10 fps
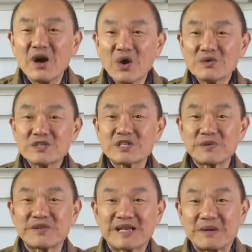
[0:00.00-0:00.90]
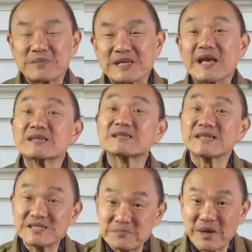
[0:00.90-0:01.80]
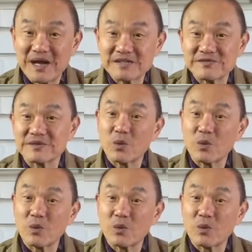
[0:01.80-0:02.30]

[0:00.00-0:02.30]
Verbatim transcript: Ownership of the company has since passed from